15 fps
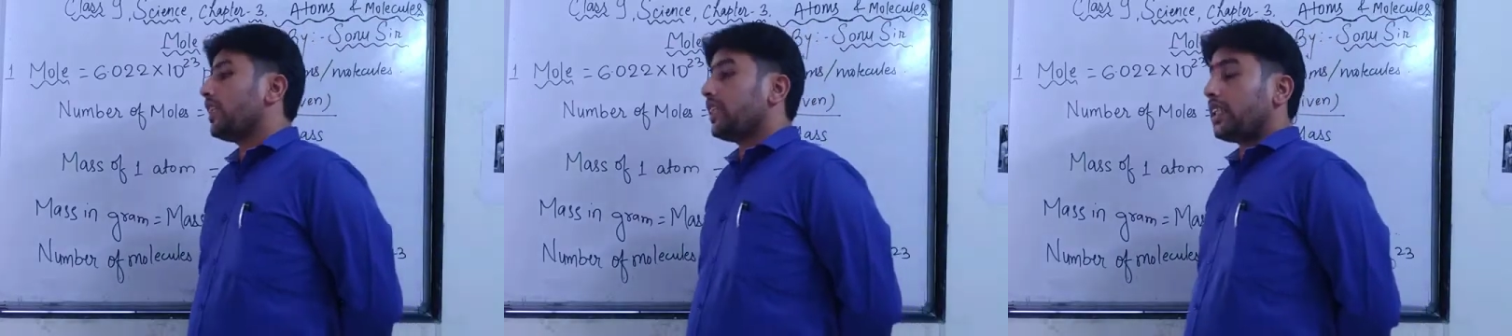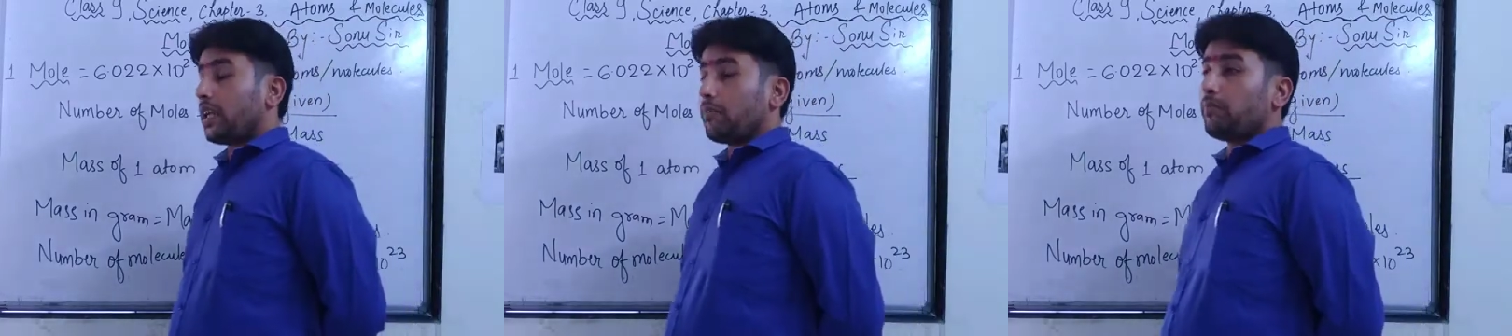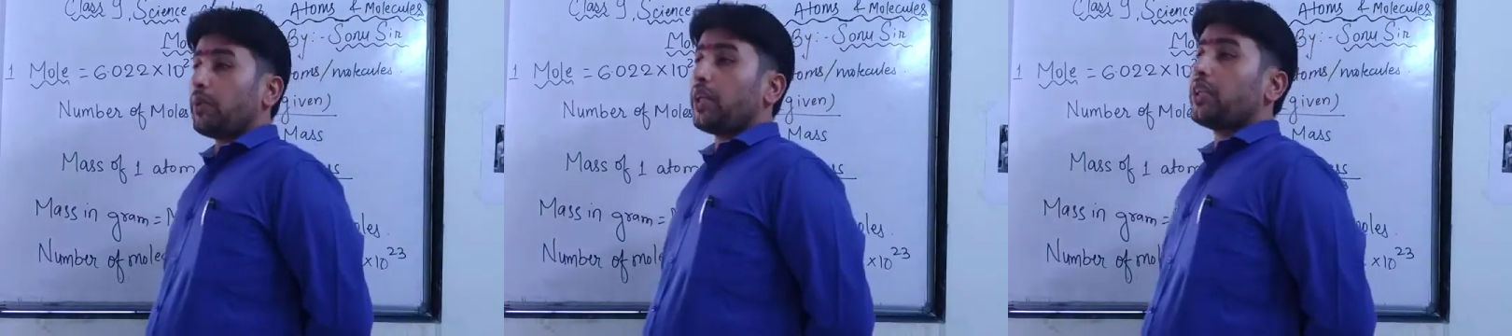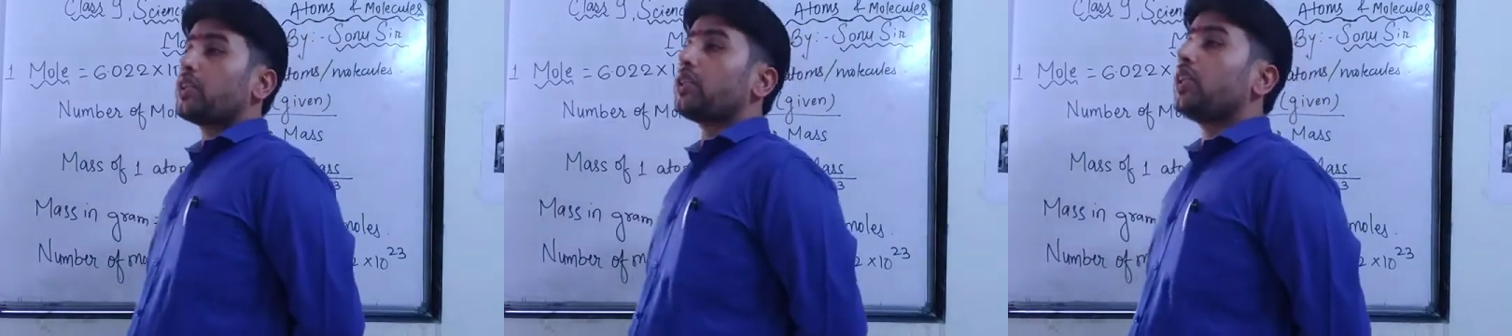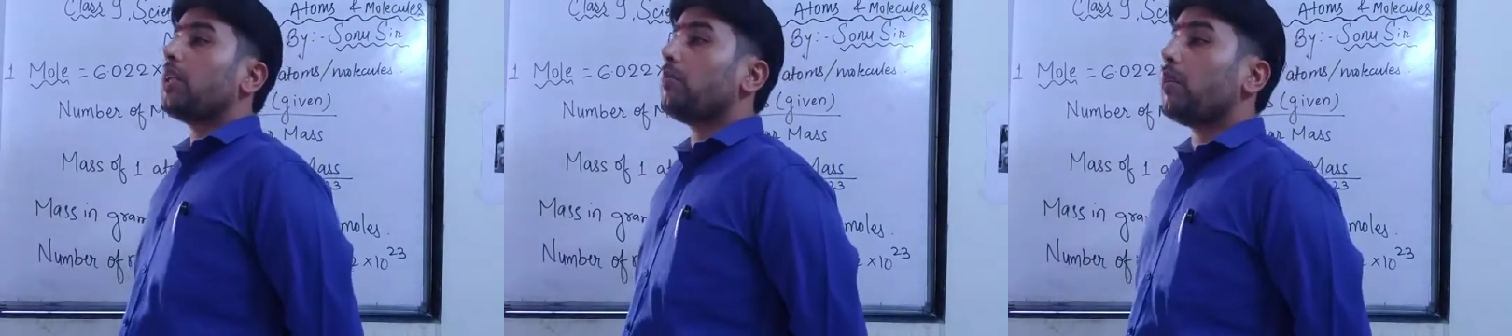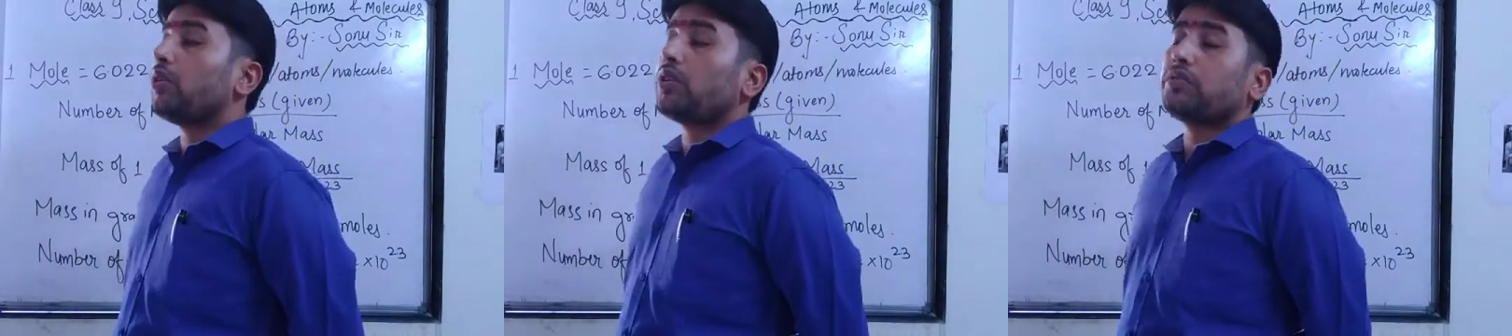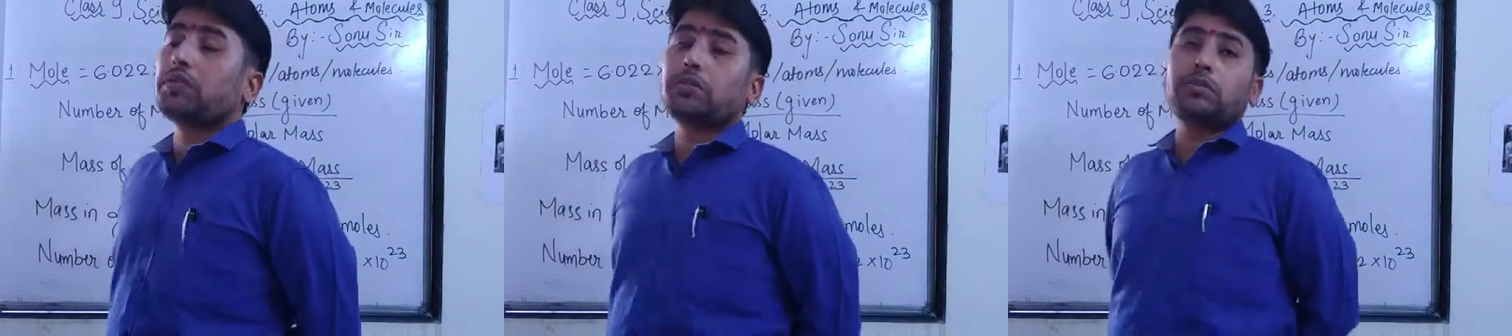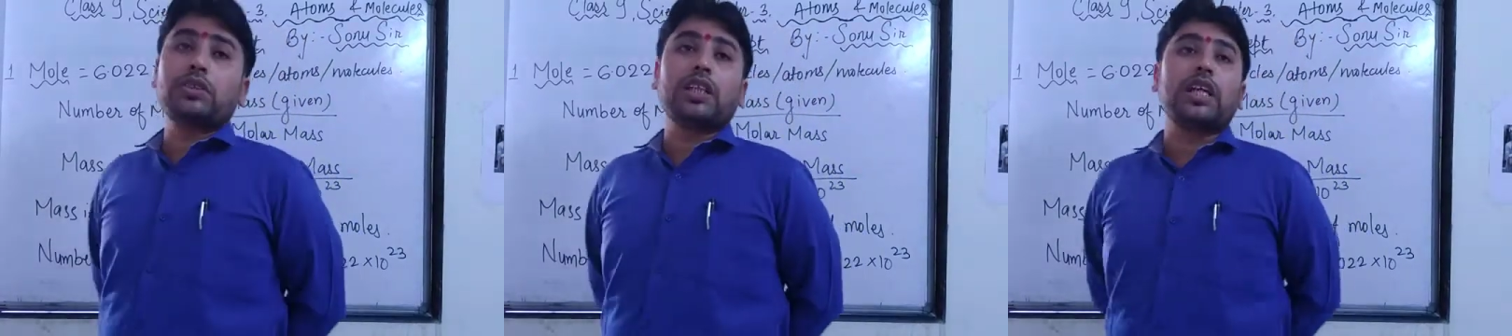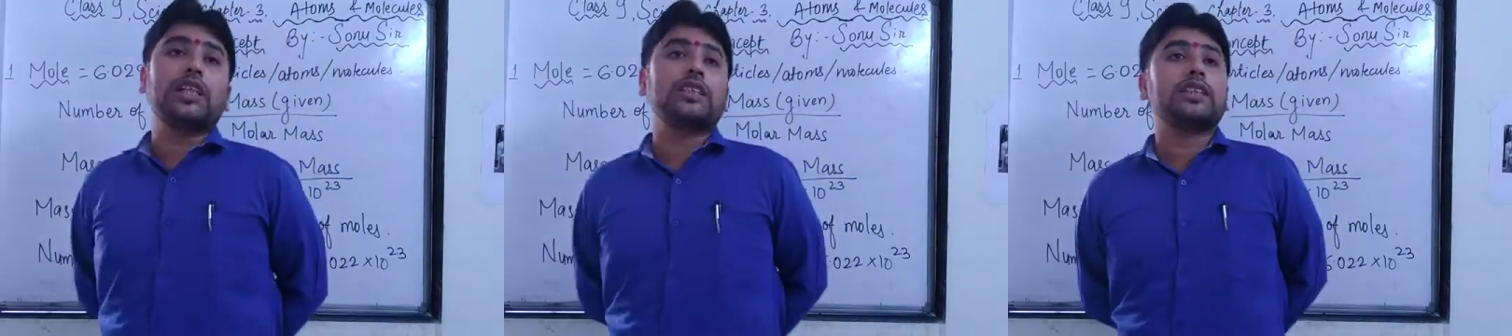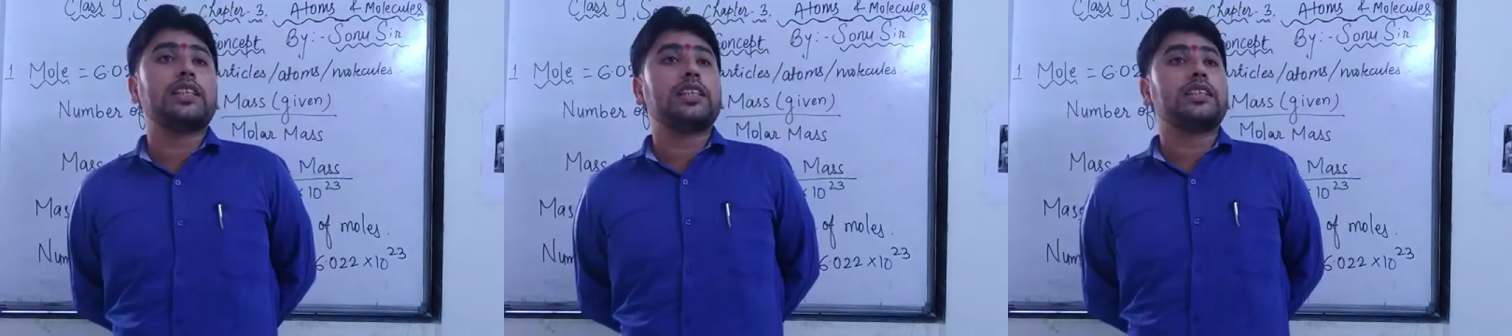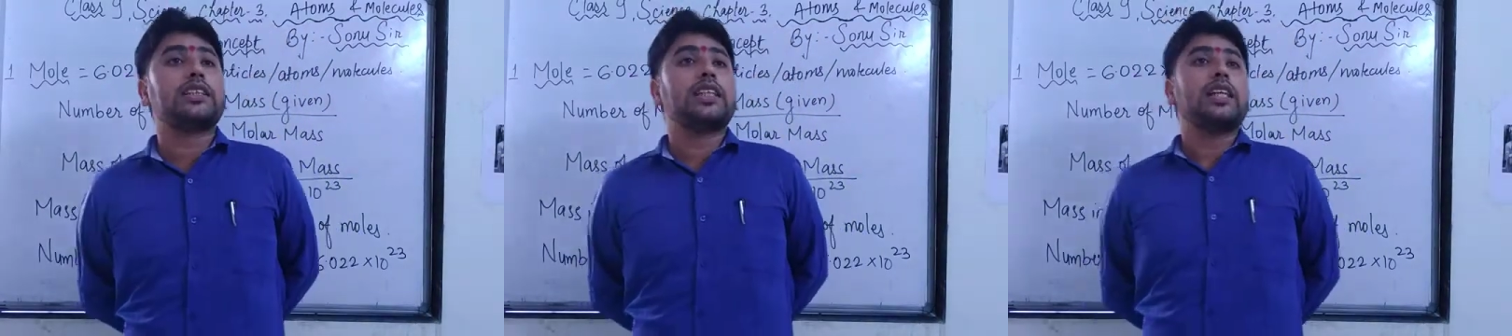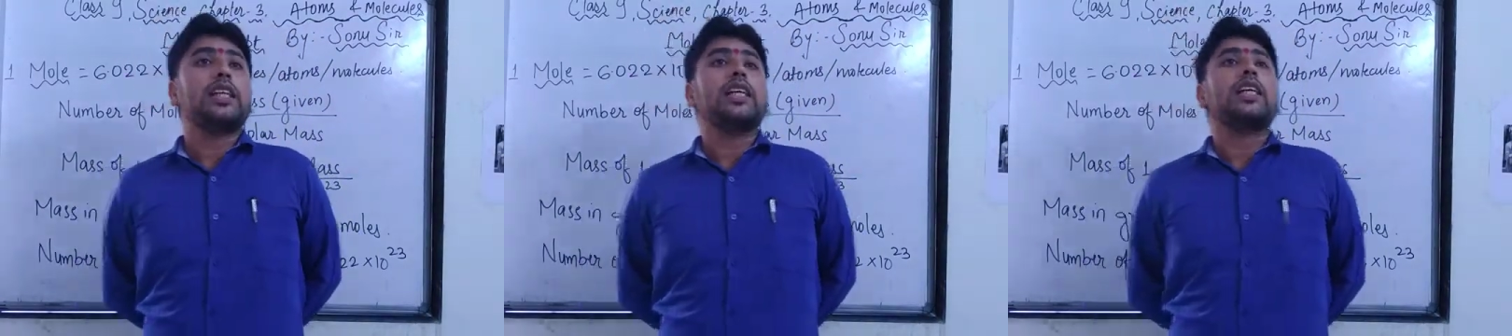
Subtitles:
temperature, amount of substances,